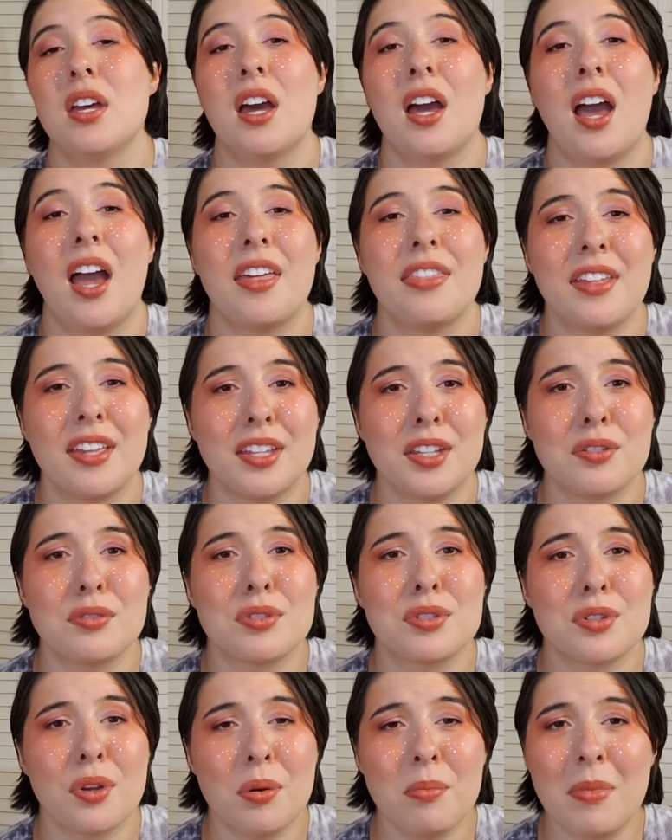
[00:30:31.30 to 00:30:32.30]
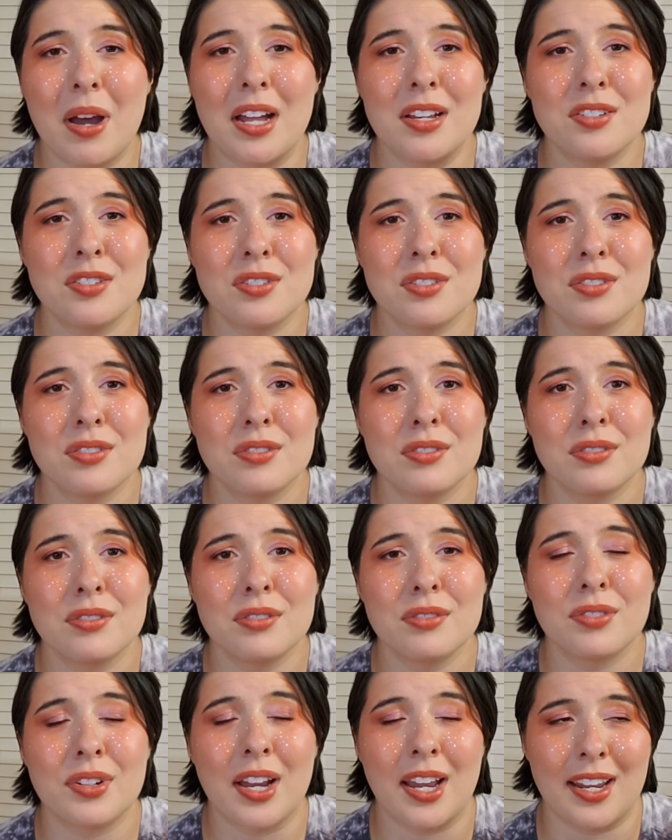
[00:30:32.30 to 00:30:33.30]
I thank you so much
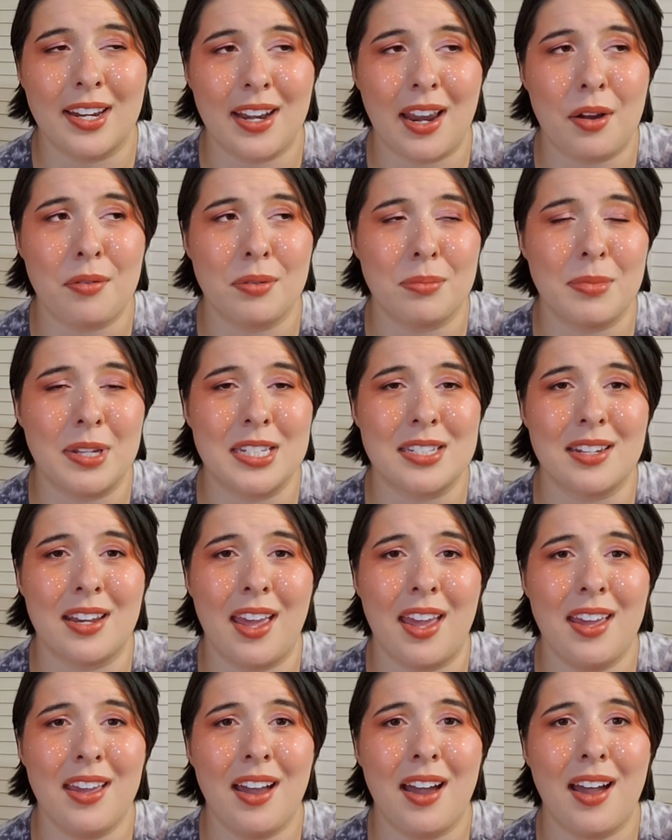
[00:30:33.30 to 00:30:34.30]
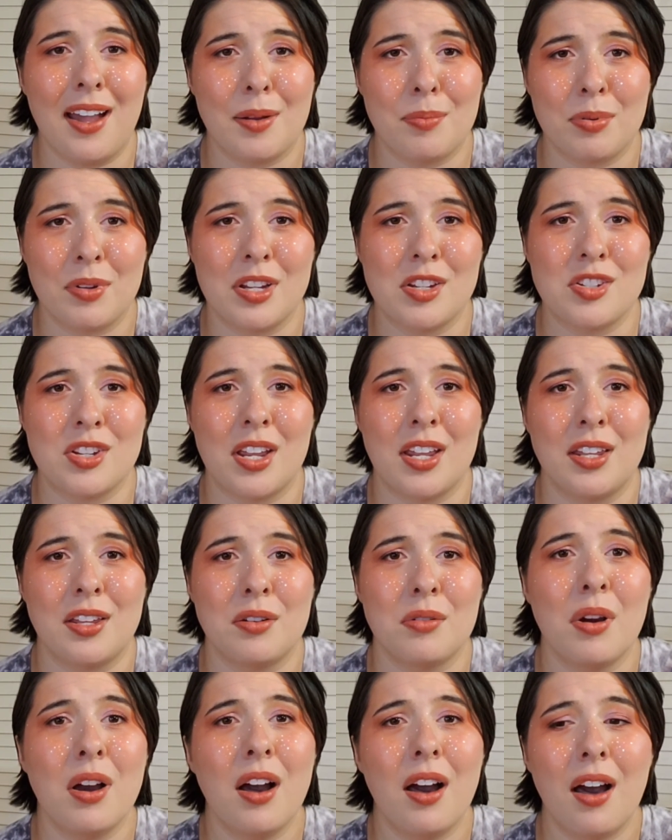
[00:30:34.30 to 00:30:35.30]
for hanging out with me today. I appreciate
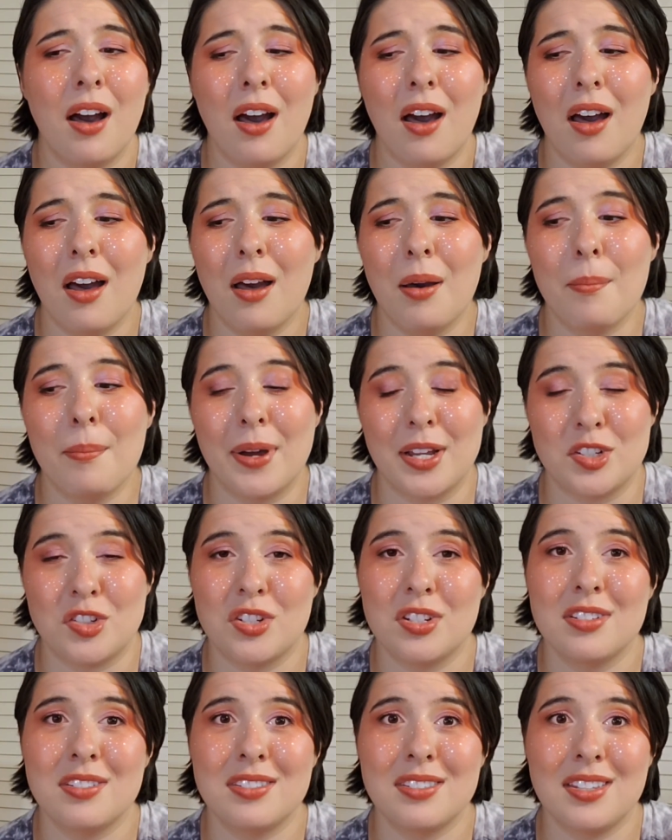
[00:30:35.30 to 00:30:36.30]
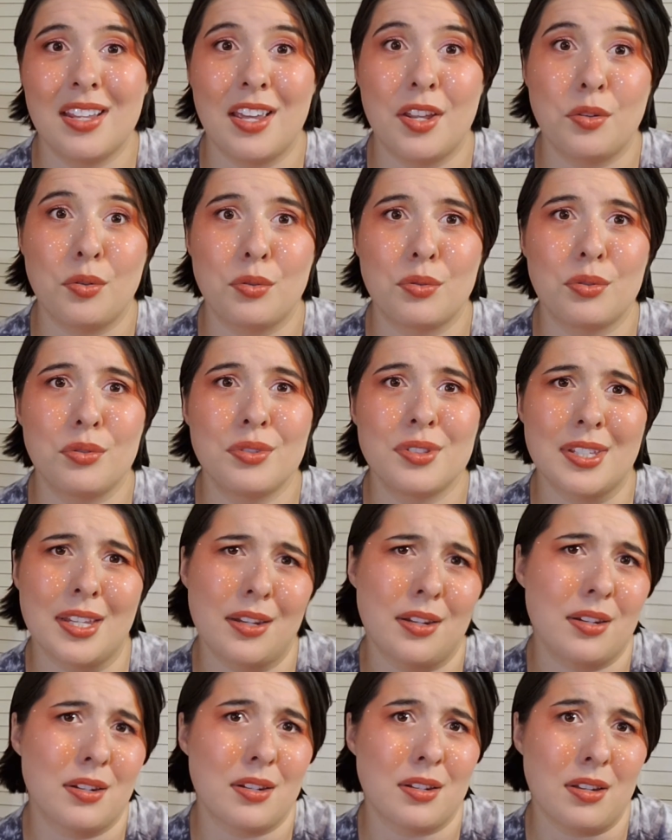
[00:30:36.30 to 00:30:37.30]
you bunches and oodles
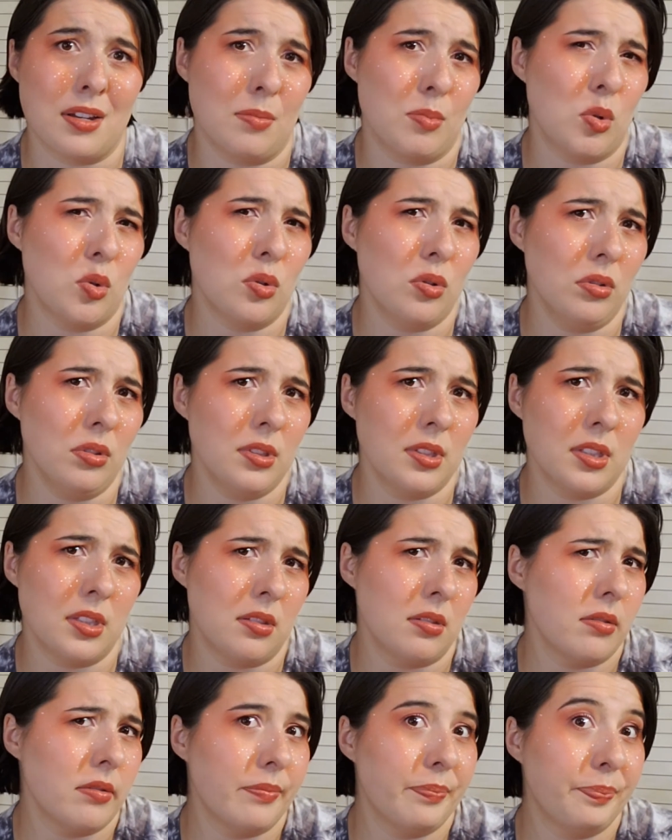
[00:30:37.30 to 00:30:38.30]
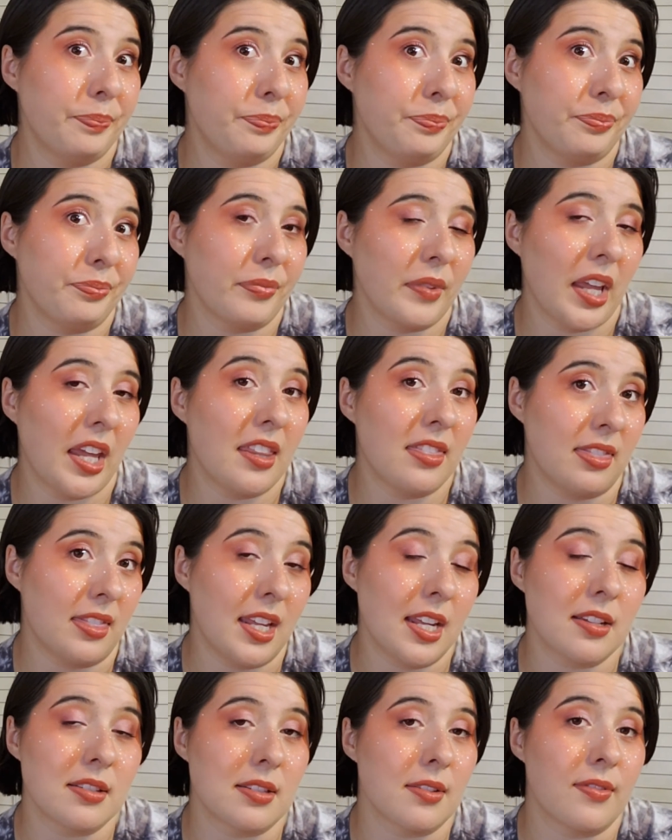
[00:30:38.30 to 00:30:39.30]
and caboodles and
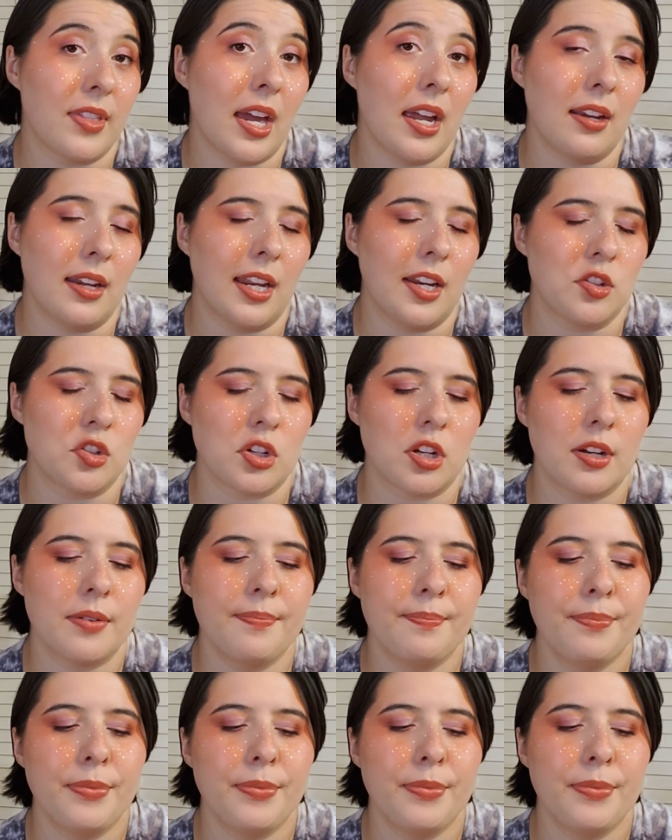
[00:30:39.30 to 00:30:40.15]
things of that nature.